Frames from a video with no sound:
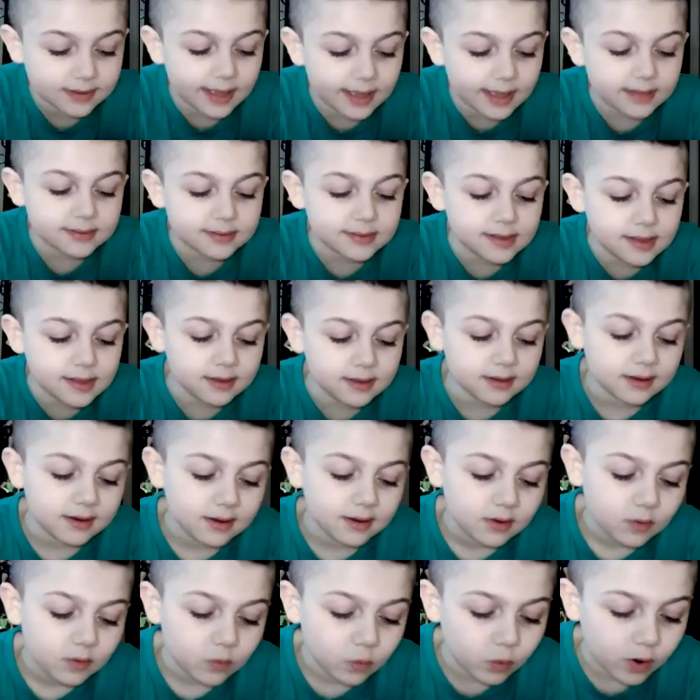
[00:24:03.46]
Guess it.
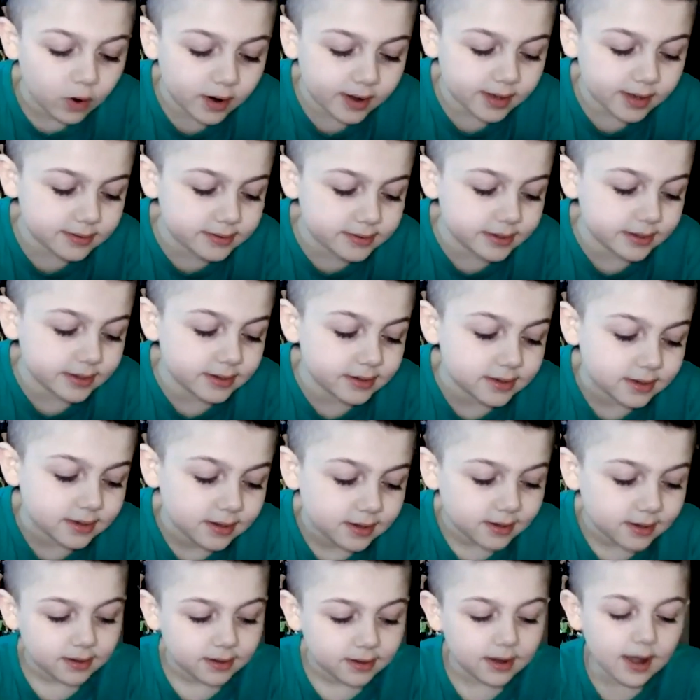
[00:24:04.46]
What is it?
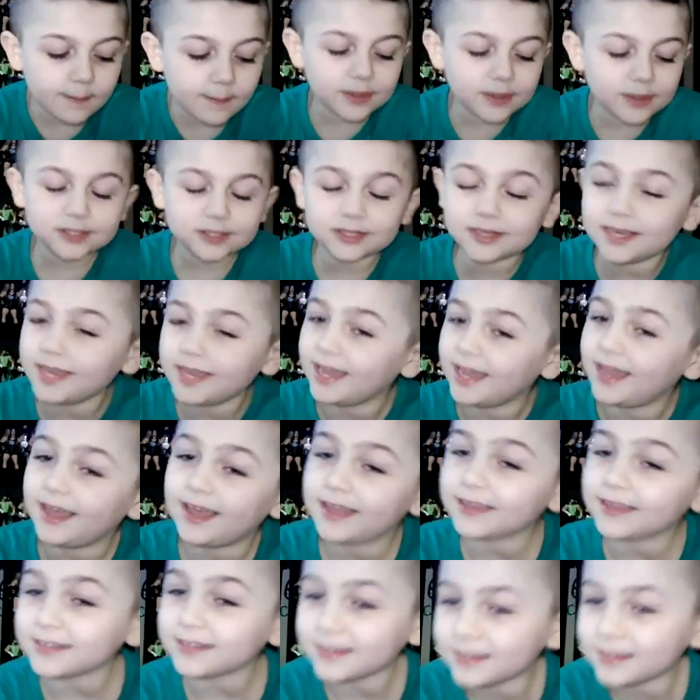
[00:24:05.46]
I bet you
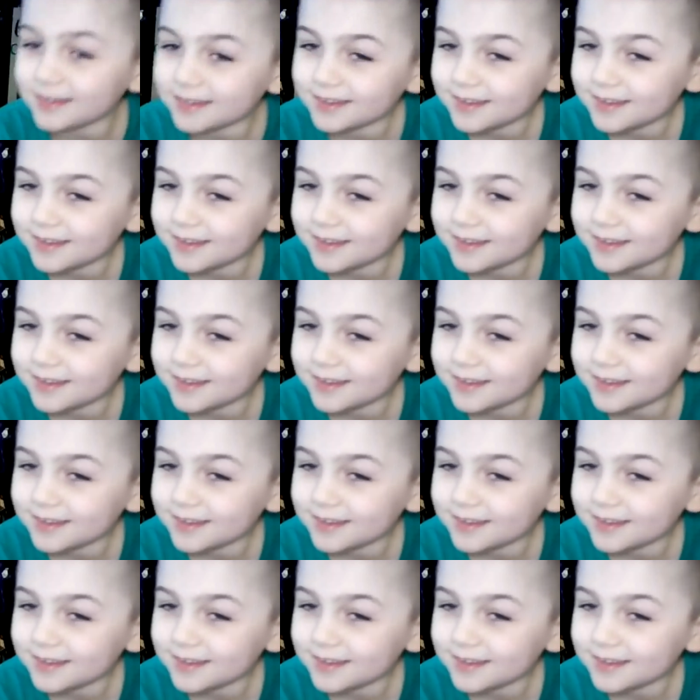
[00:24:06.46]
can't.